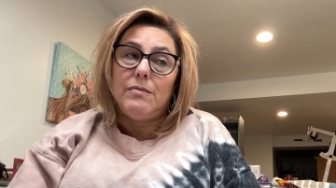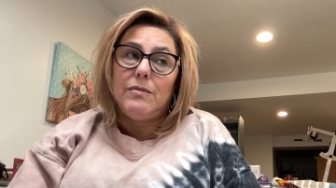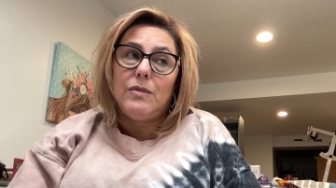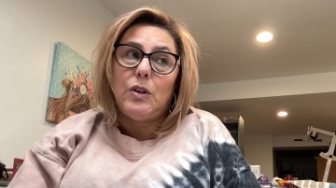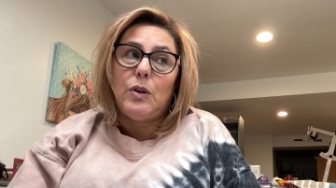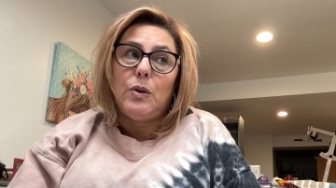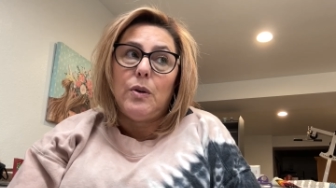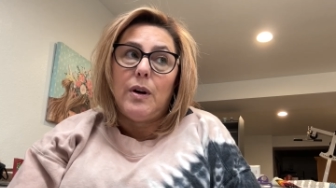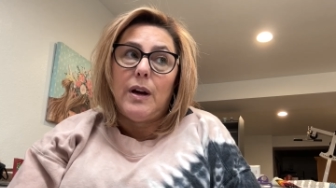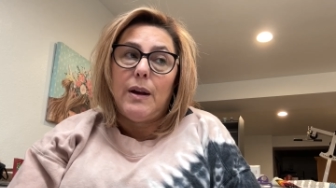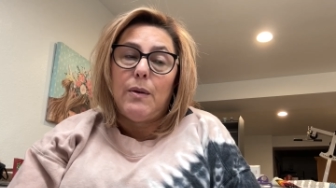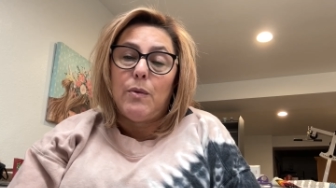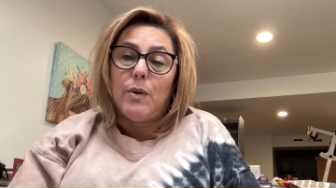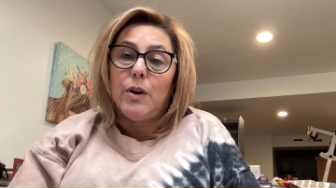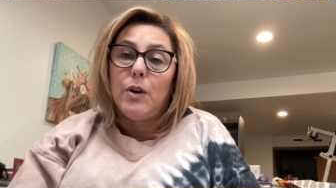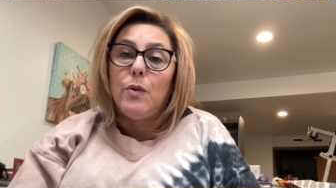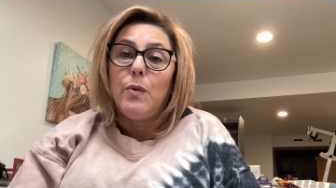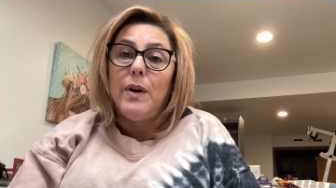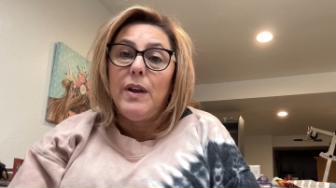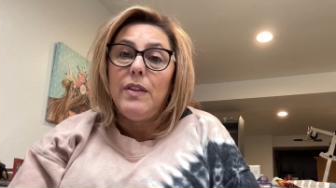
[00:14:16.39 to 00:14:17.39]
who I
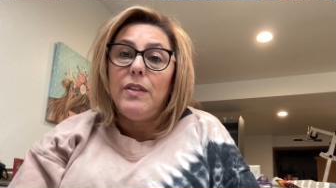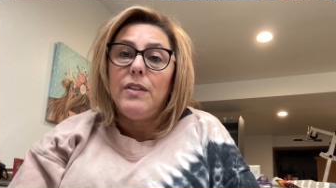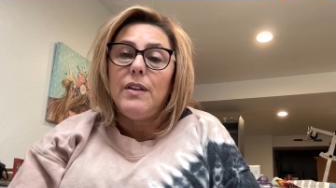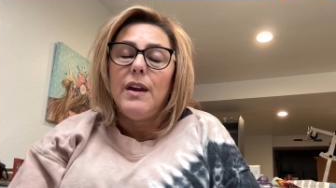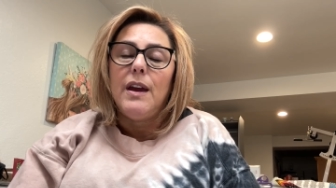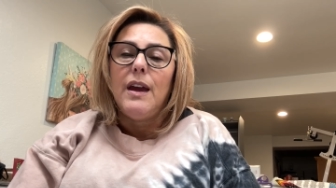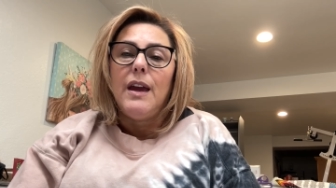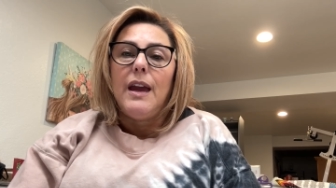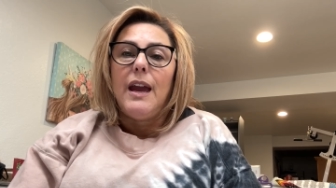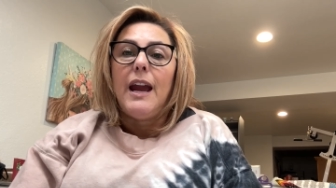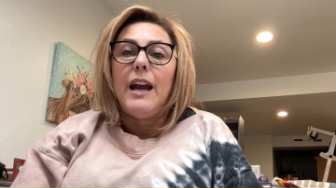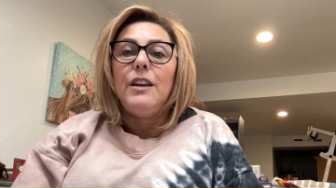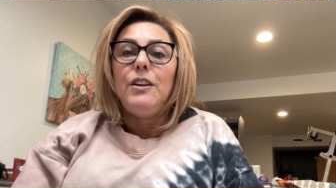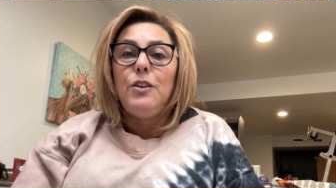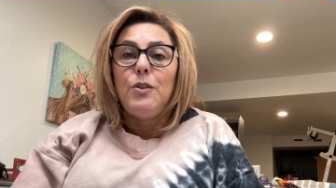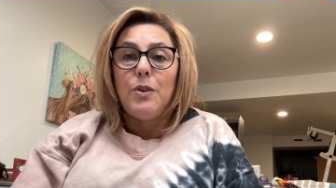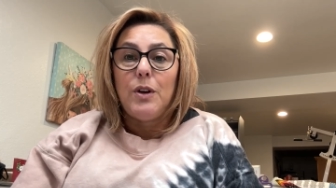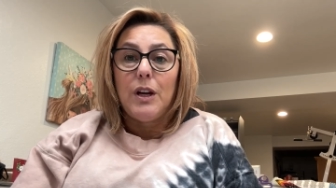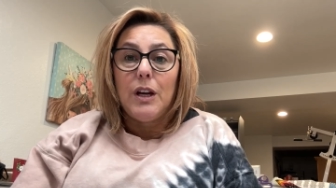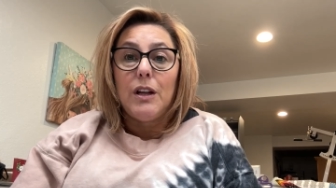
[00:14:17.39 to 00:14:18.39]
work with, and
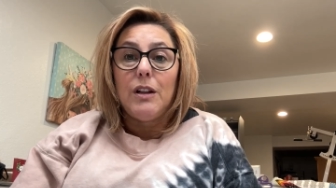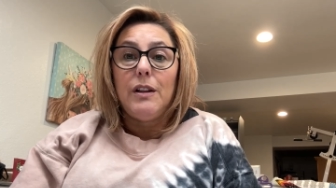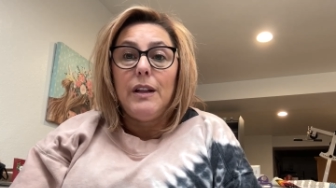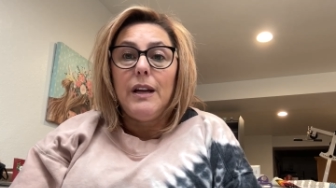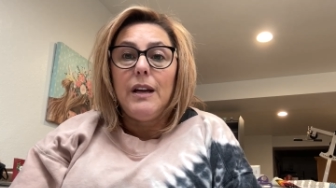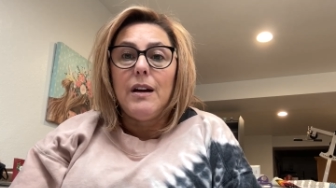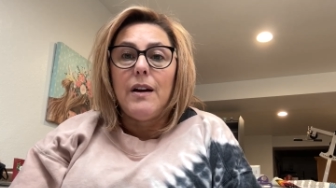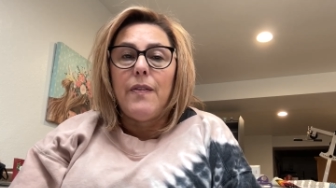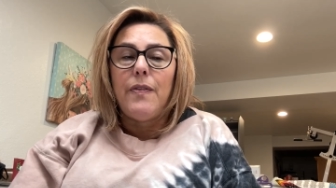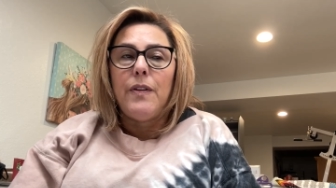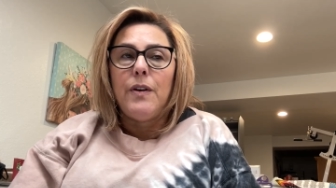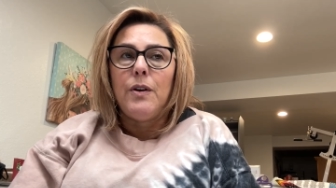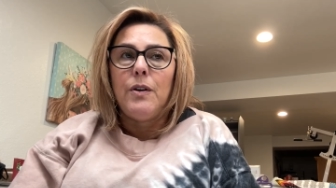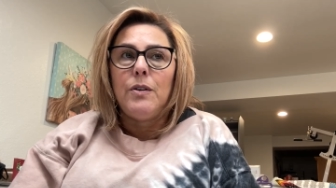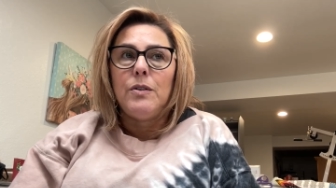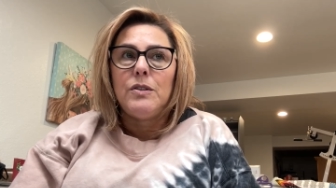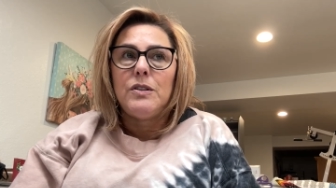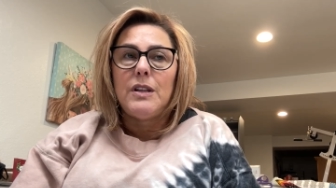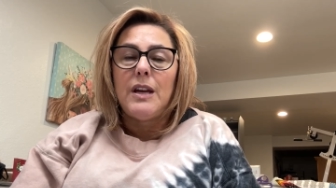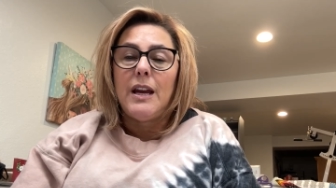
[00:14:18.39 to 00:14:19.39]
you can click on
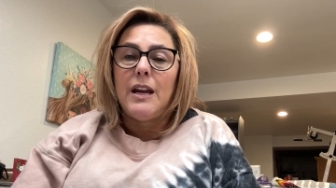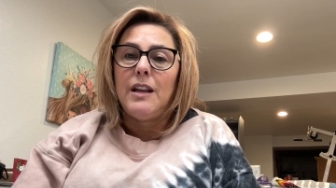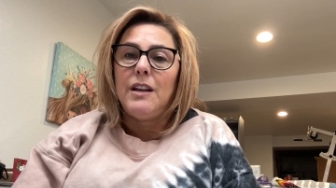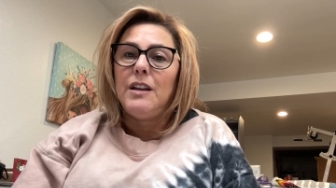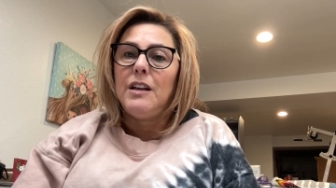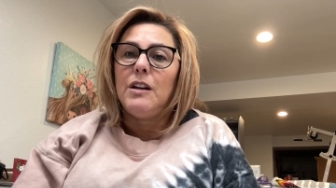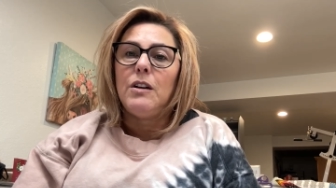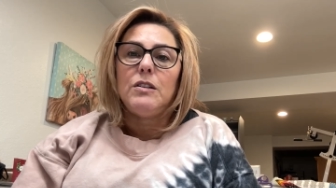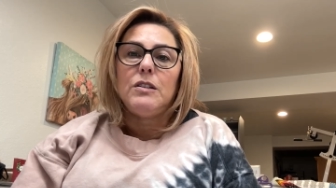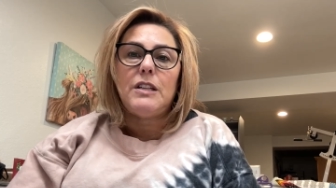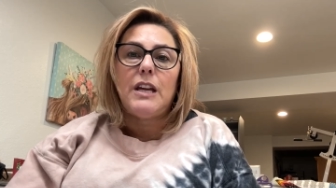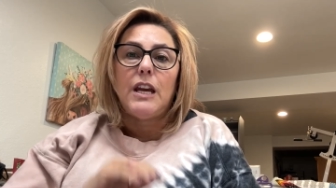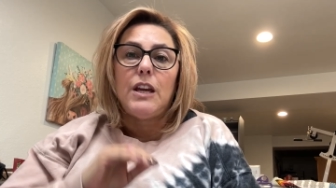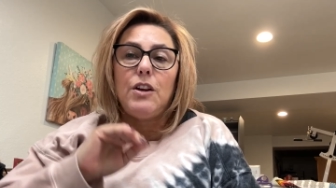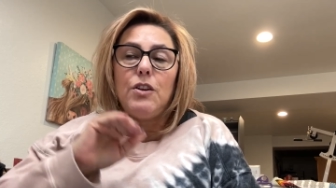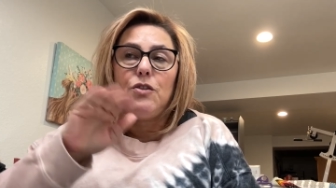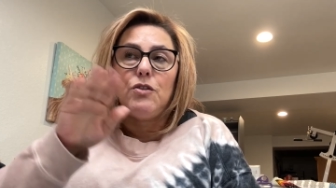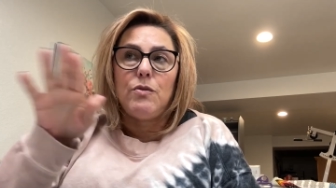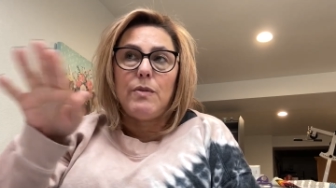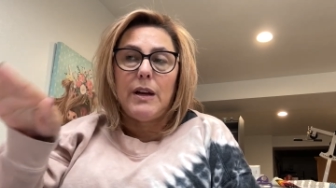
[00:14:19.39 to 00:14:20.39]
those, and it'll take
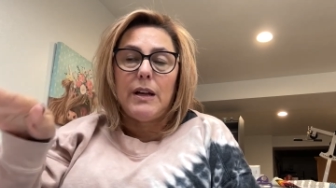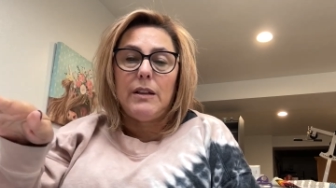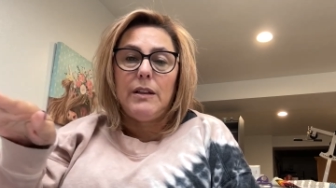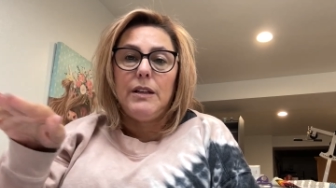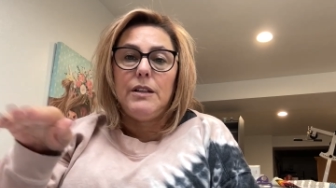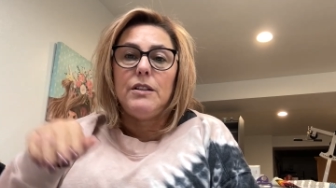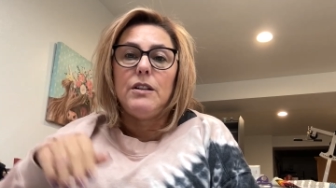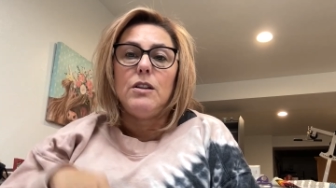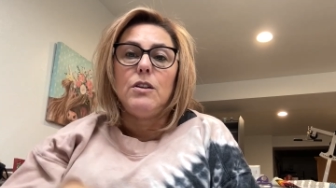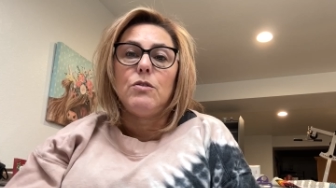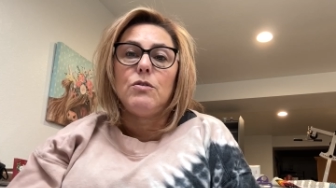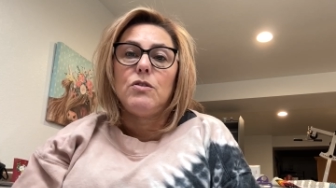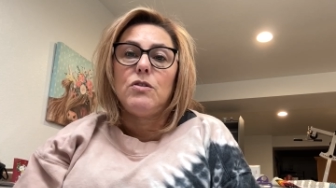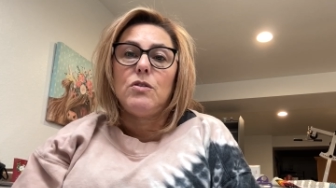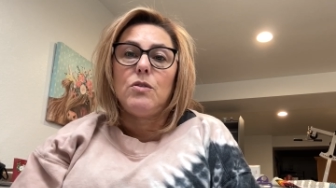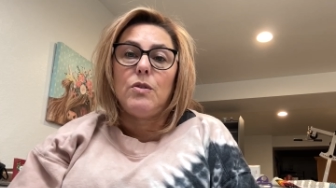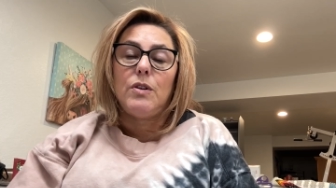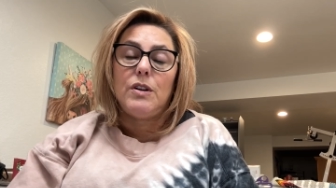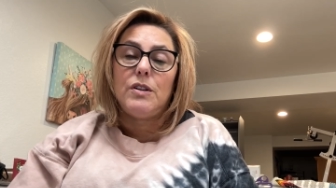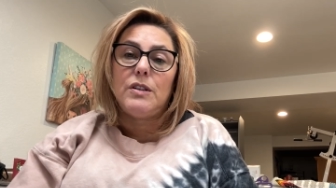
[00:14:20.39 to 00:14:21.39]
you directly to those
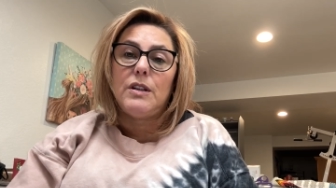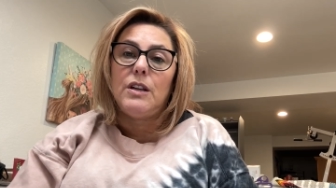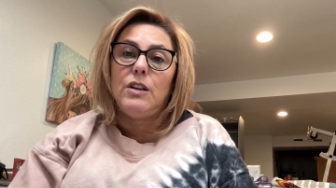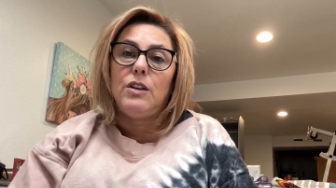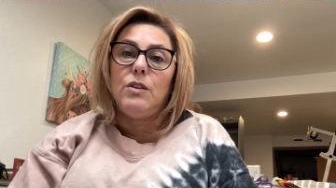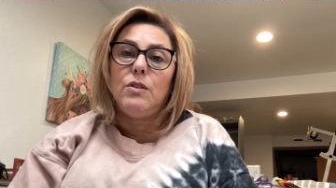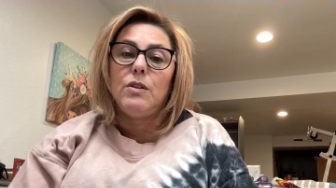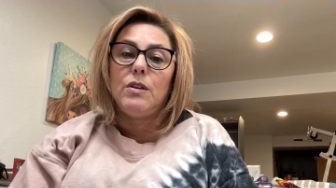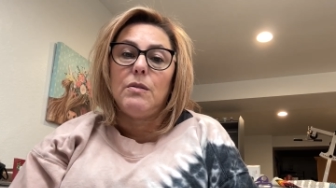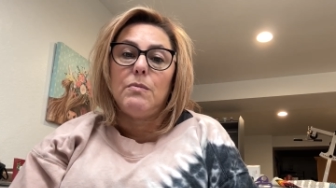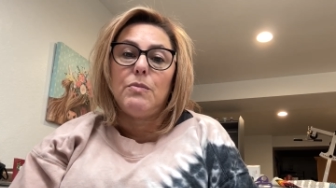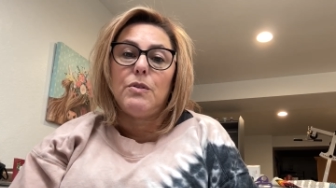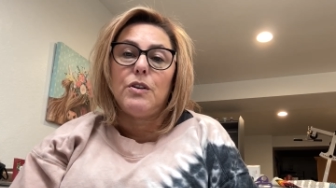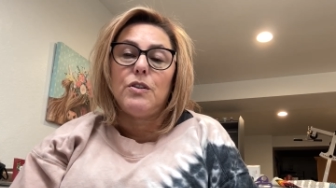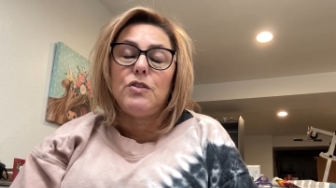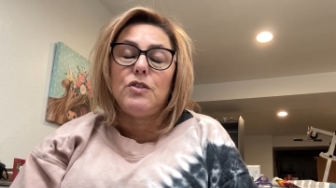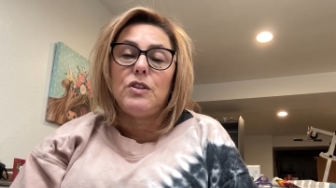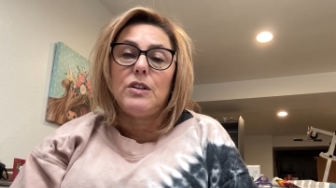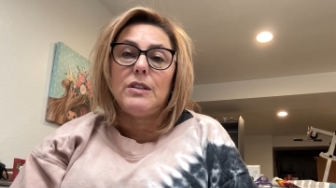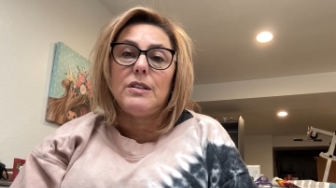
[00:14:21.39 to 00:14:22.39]
stores, and you can
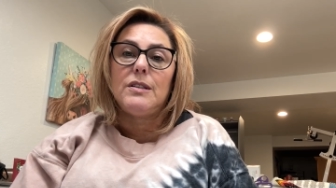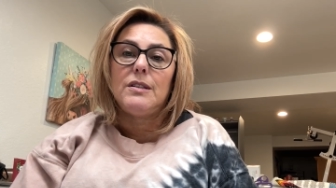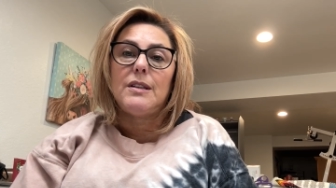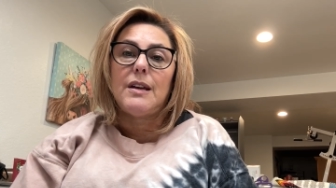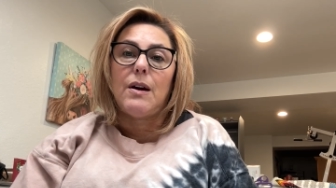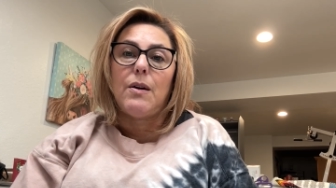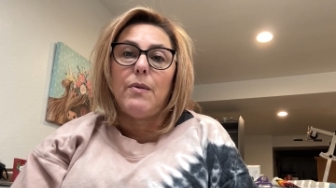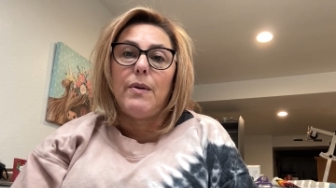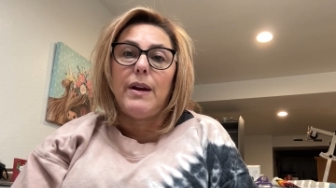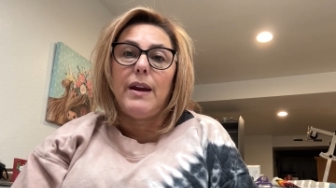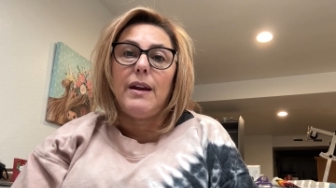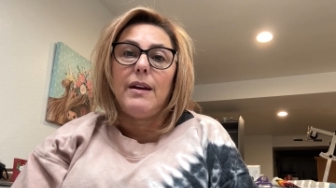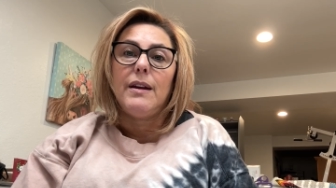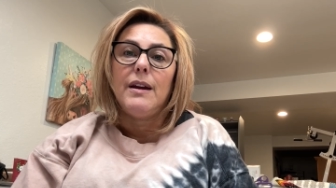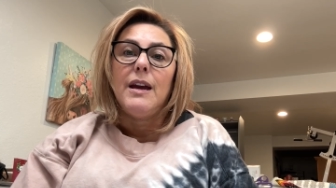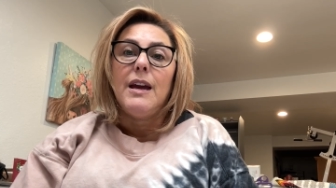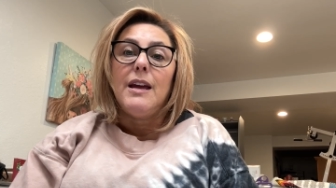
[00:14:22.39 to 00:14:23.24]
purchase that way.